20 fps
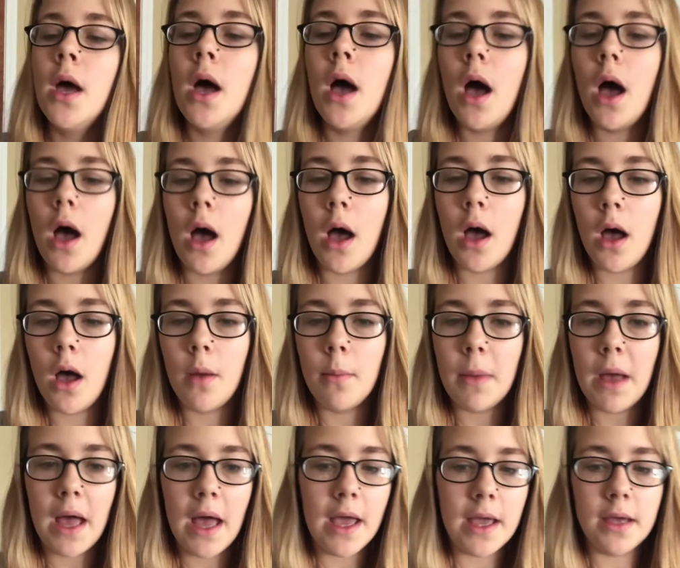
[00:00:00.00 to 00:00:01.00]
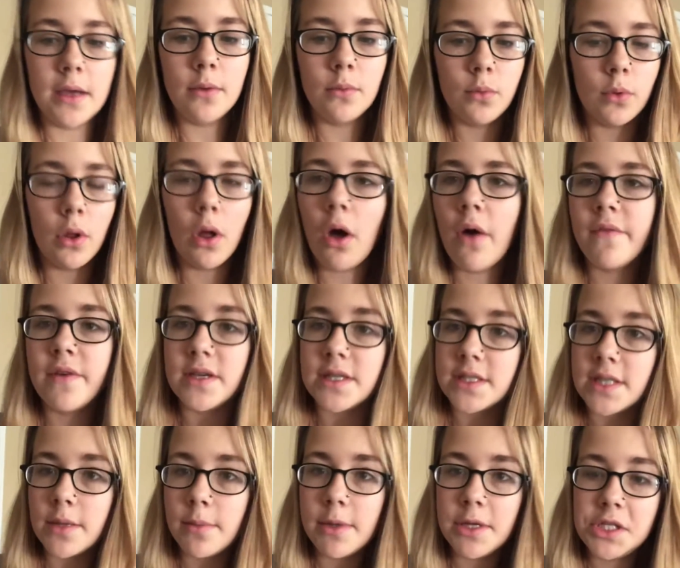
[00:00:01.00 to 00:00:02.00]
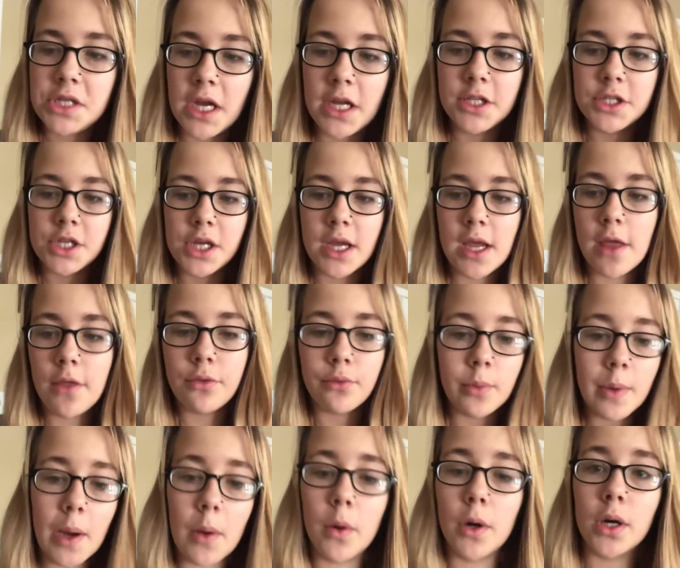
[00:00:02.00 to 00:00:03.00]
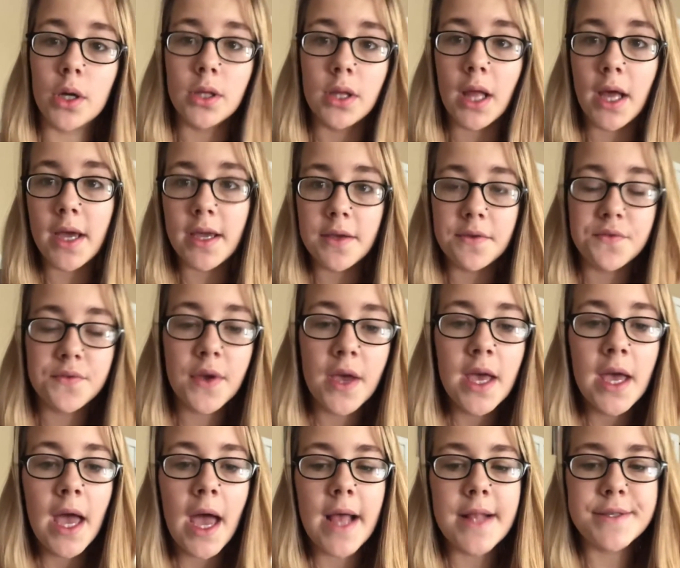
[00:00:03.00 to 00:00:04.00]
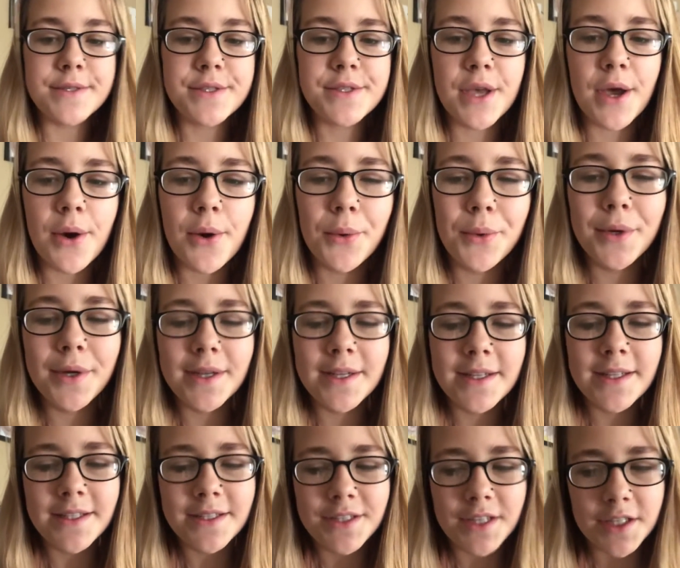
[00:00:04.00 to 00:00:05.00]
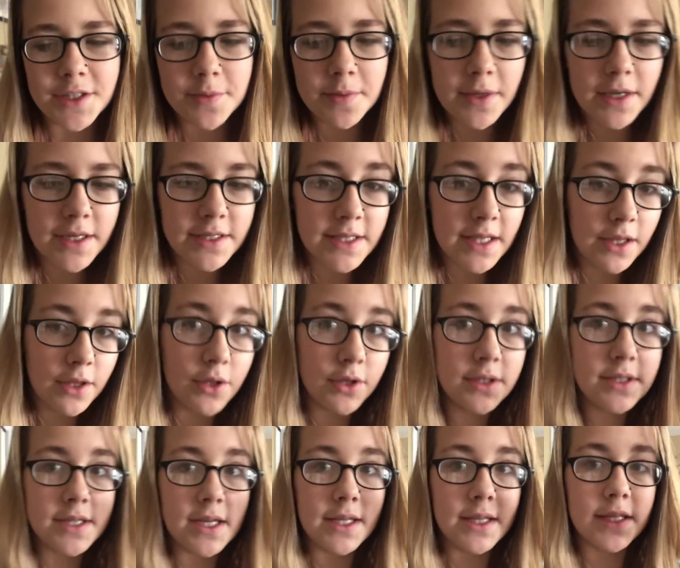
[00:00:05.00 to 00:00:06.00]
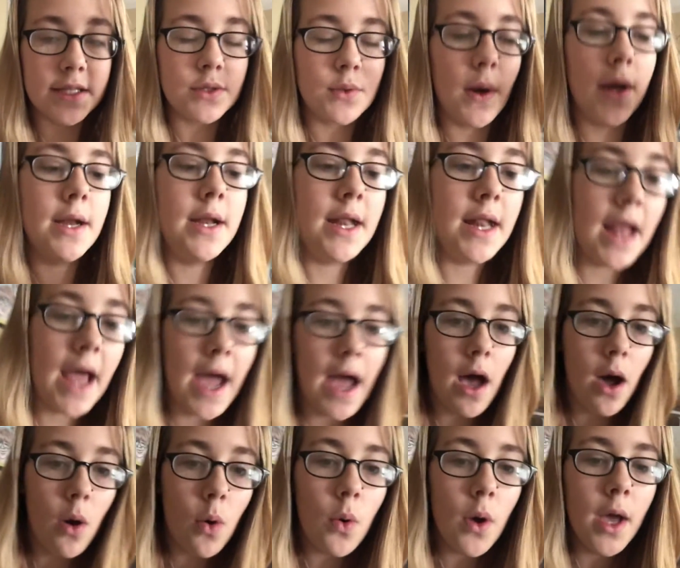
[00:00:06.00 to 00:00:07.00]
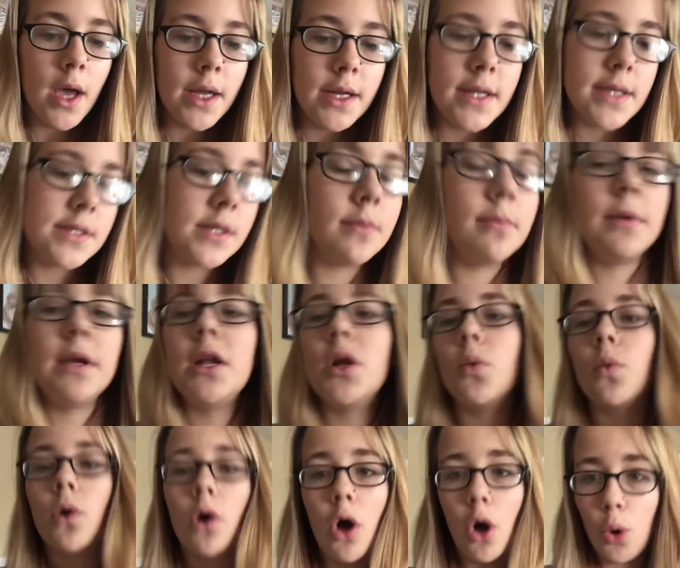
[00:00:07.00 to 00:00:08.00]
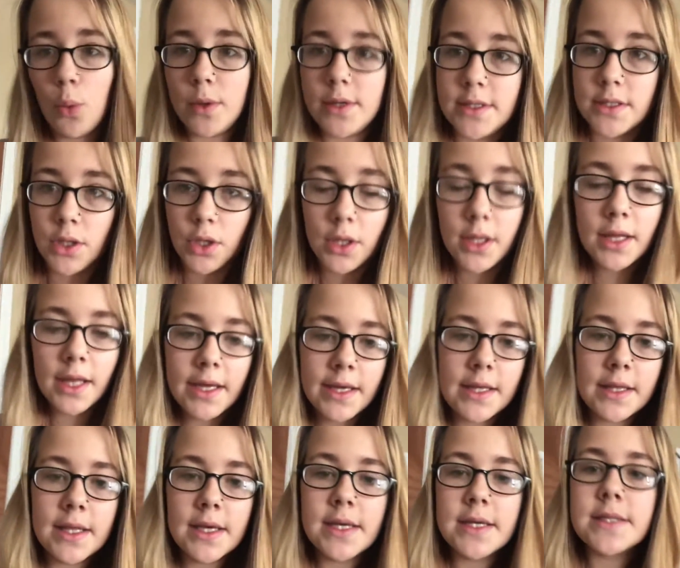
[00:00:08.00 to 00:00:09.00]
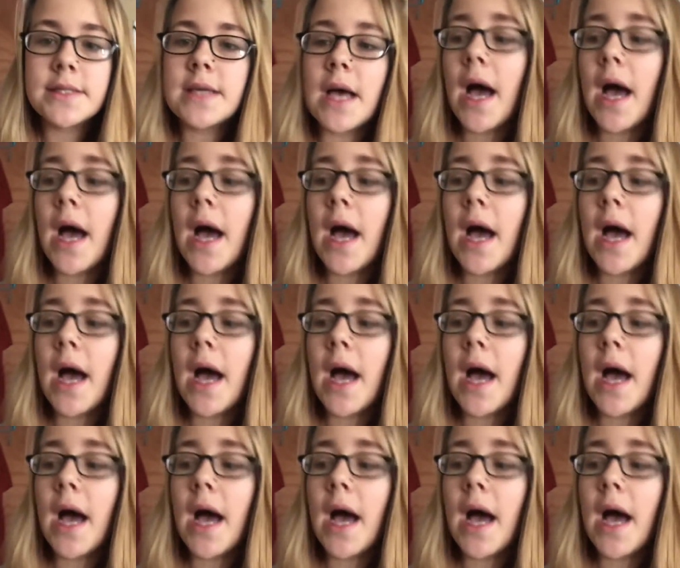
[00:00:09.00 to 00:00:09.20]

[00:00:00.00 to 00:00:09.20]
Um, I will obviously be changing it throughout her life. And so just because it looks like this right now doesn't mean it will always look like this.